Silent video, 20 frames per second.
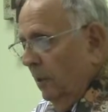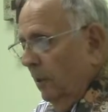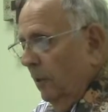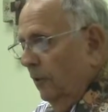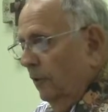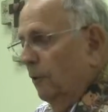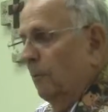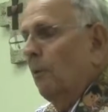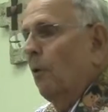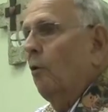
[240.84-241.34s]

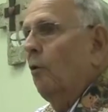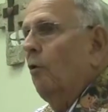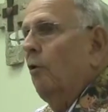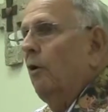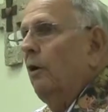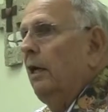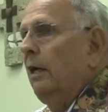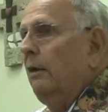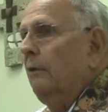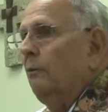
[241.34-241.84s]
The
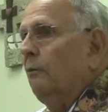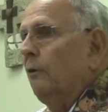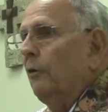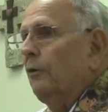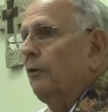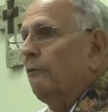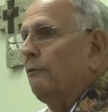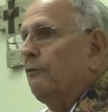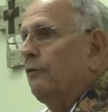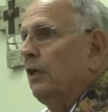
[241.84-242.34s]
boy
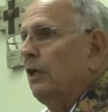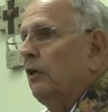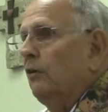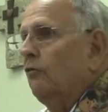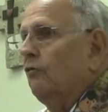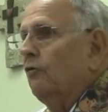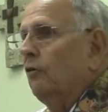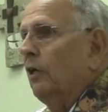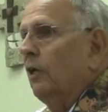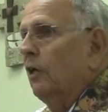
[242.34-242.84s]
with the
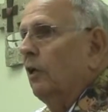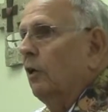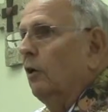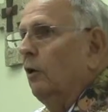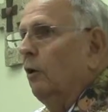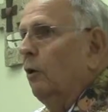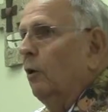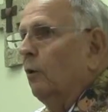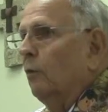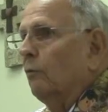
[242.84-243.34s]
fish and
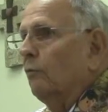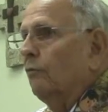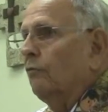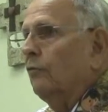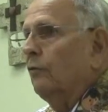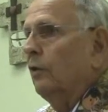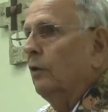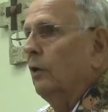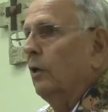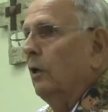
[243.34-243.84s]

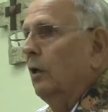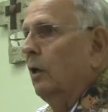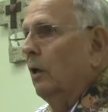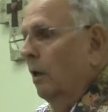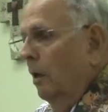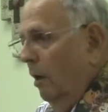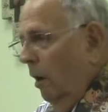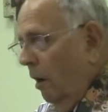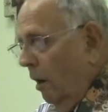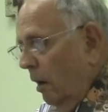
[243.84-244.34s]
loaves
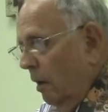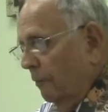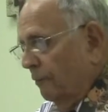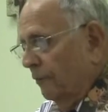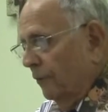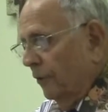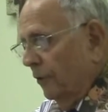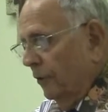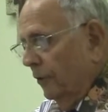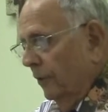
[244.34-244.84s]

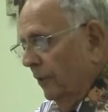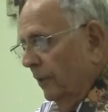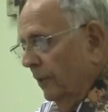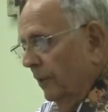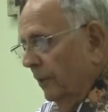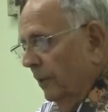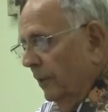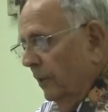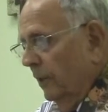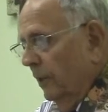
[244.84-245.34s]
offered
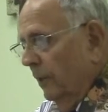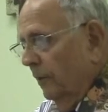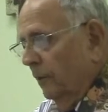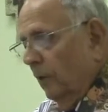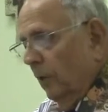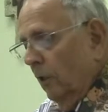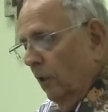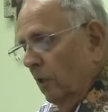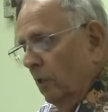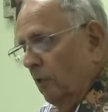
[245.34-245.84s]

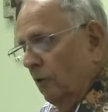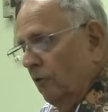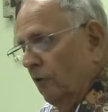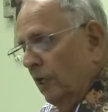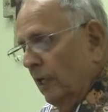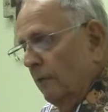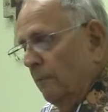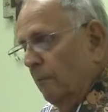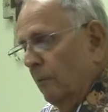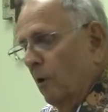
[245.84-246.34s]
the lunch
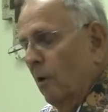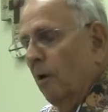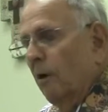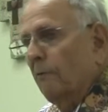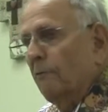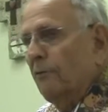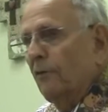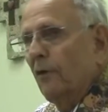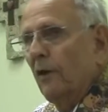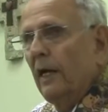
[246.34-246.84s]
he'd
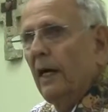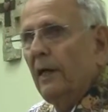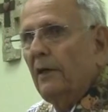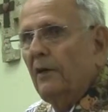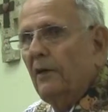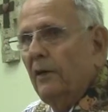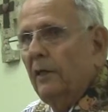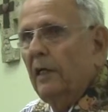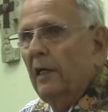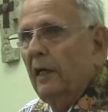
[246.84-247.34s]
brought for
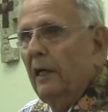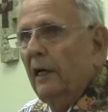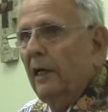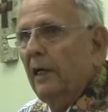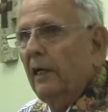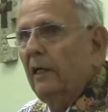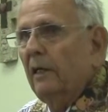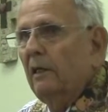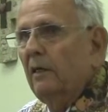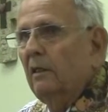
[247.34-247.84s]
that
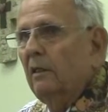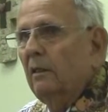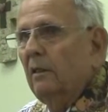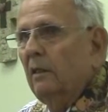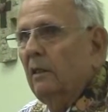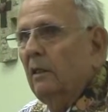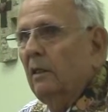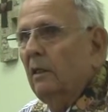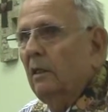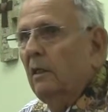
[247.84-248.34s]
day
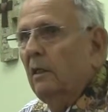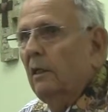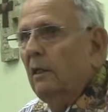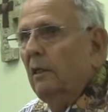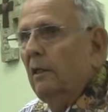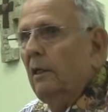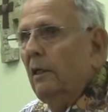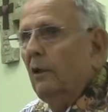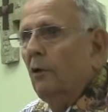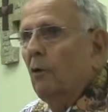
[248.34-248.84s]

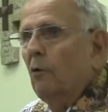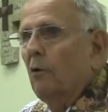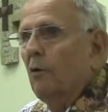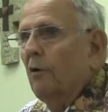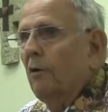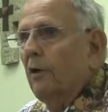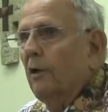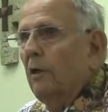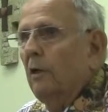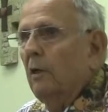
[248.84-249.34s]
in
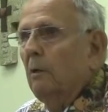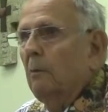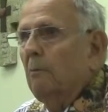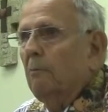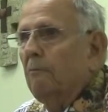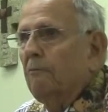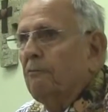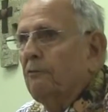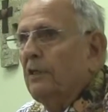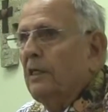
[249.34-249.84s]
order to
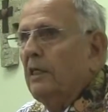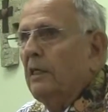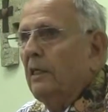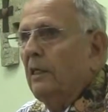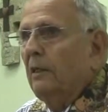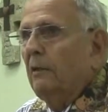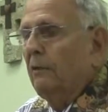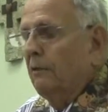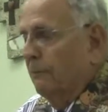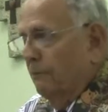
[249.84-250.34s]
help
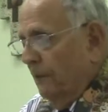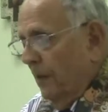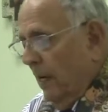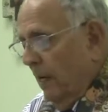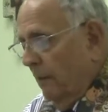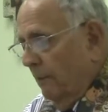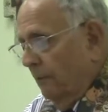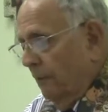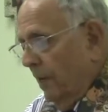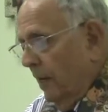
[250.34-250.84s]
feed the
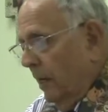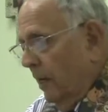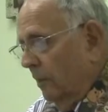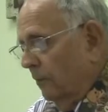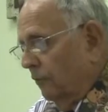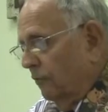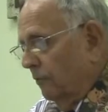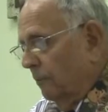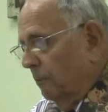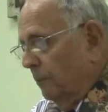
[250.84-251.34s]

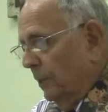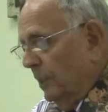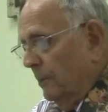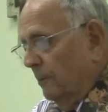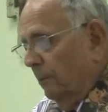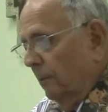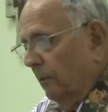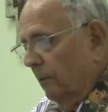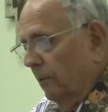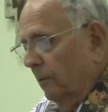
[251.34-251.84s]
5,000
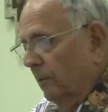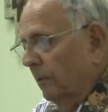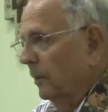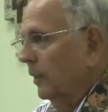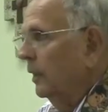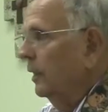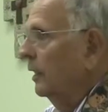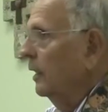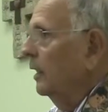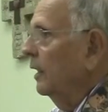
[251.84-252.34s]
people.
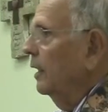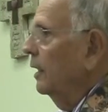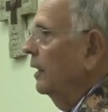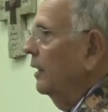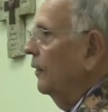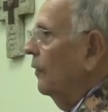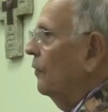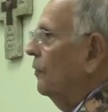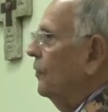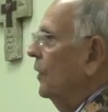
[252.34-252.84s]

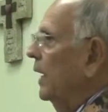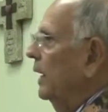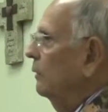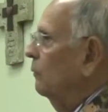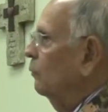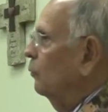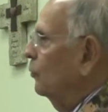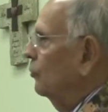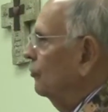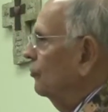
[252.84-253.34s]
And
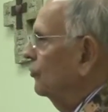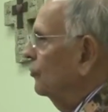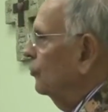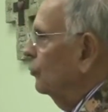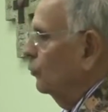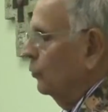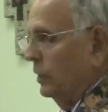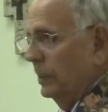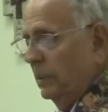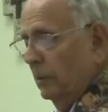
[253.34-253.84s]
that was the
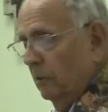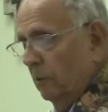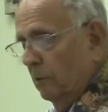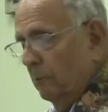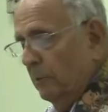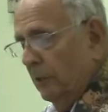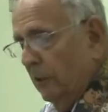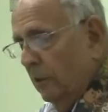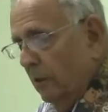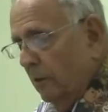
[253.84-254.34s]
real
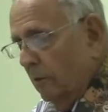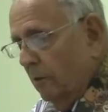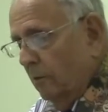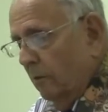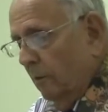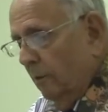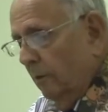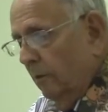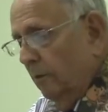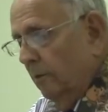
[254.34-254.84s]
miracle.